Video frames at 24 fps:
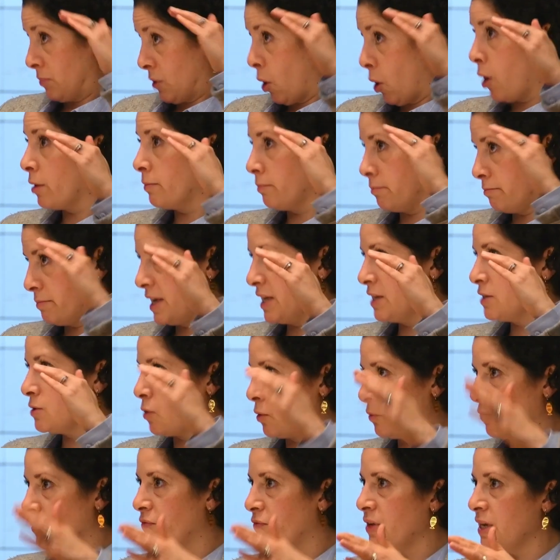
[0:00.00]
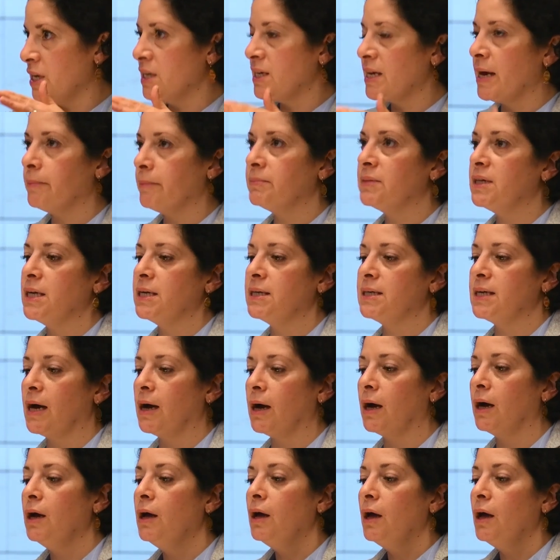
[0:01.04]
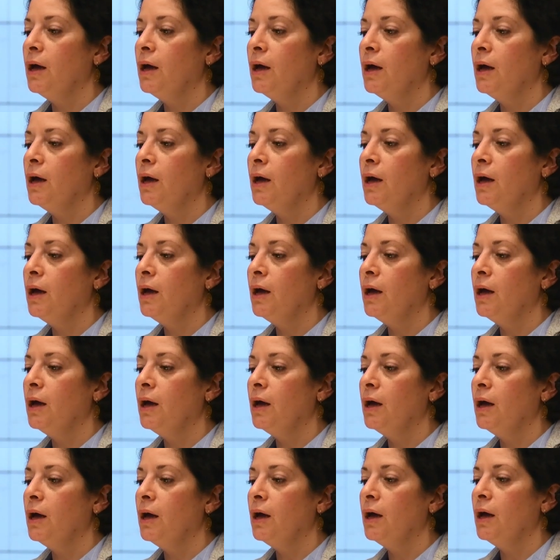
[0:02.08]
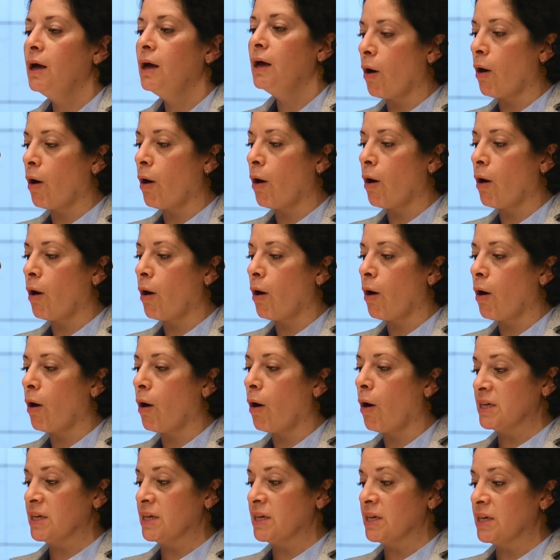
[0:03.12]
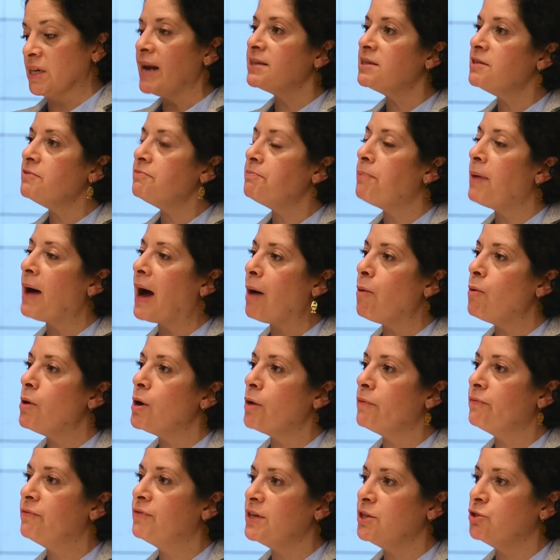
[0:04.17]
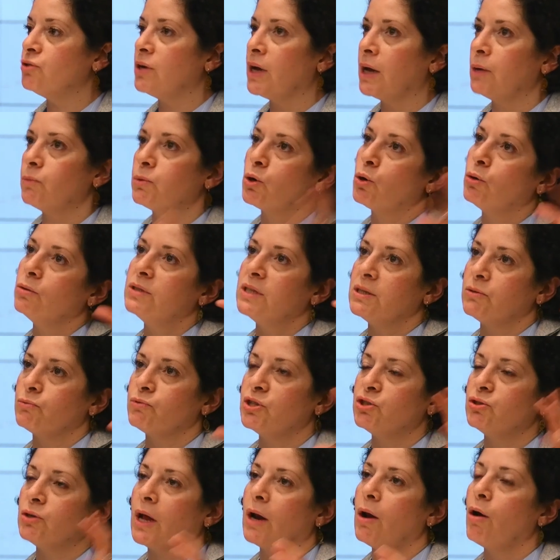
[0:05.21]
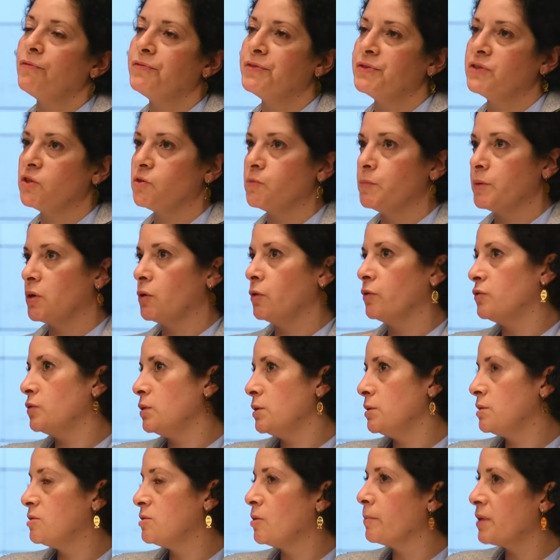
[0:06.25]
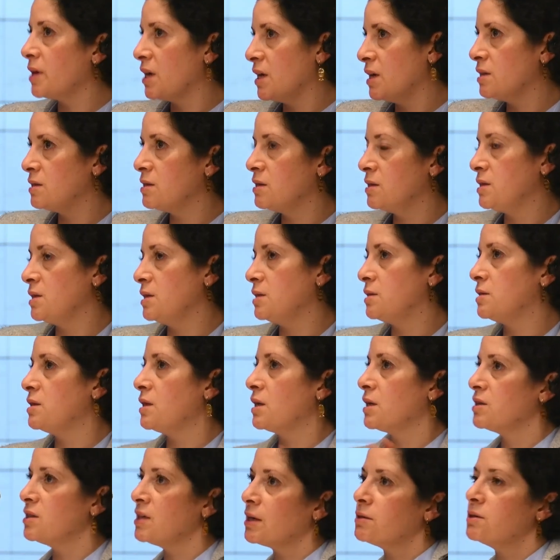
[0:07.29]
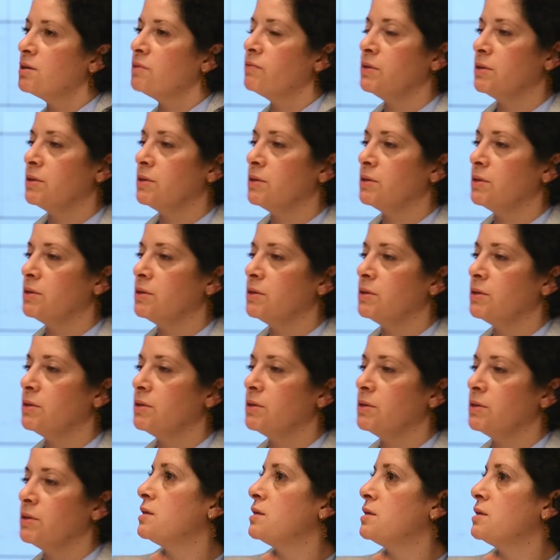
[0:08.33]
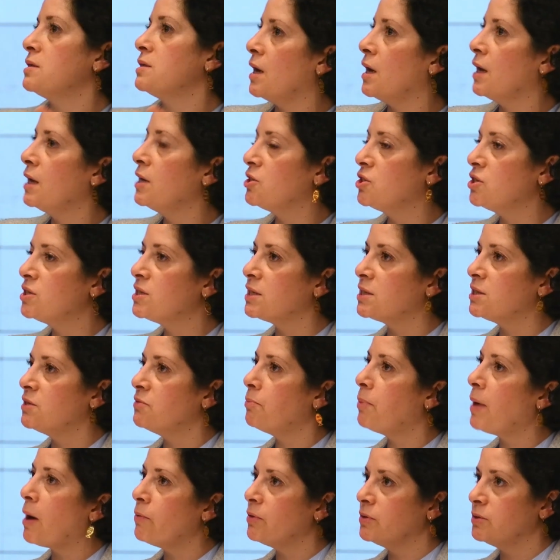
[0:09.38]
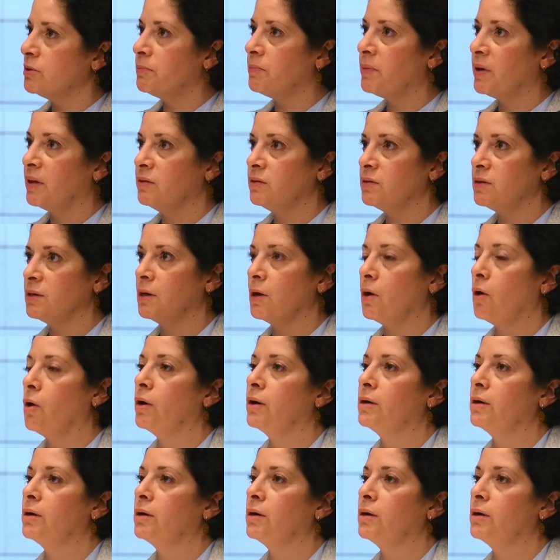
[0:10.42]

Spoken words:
based on VDEM data mostly cover the relative power of regional, we call the regional offices, because in some cases is executive, in some cases is legislative power, depending on